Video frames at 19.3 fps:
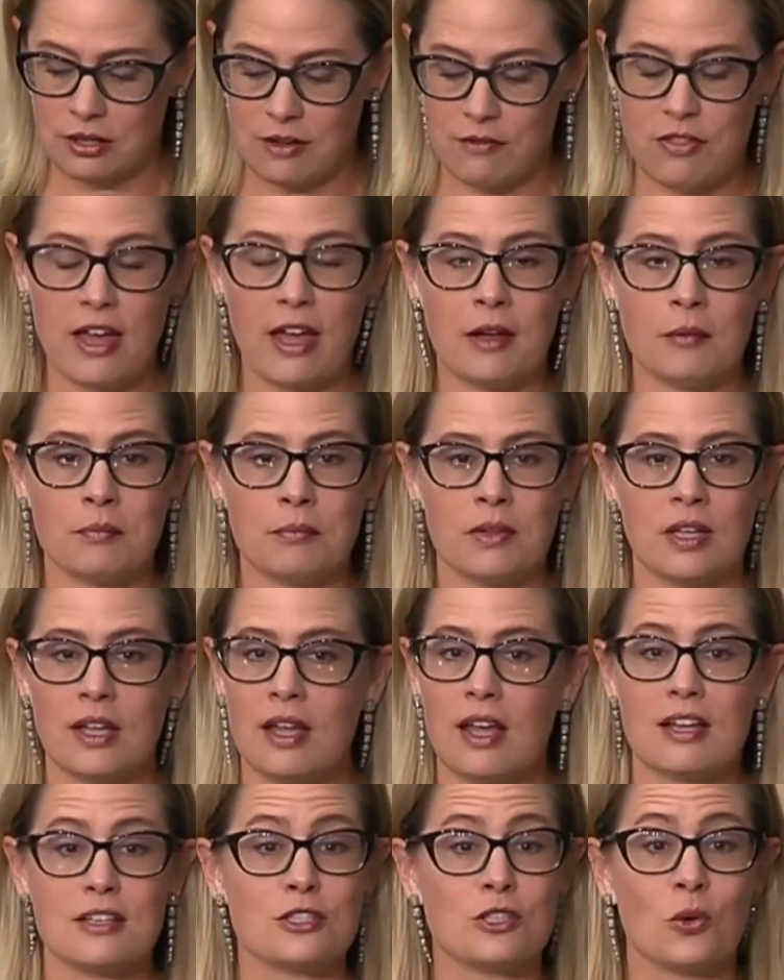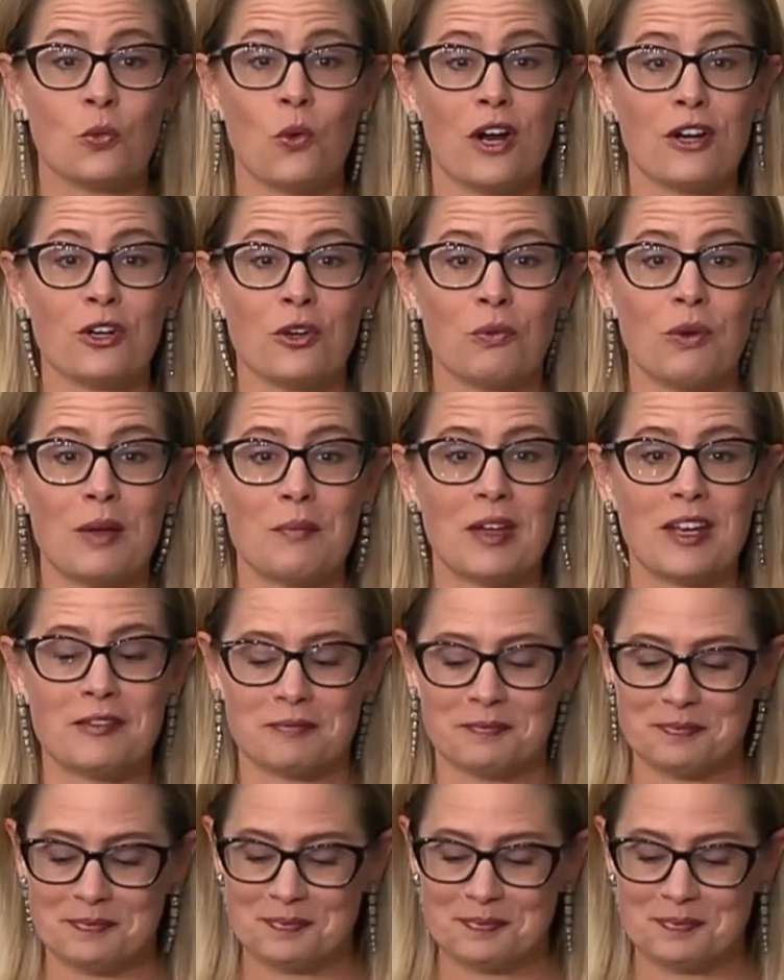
of them as the Wonder Women.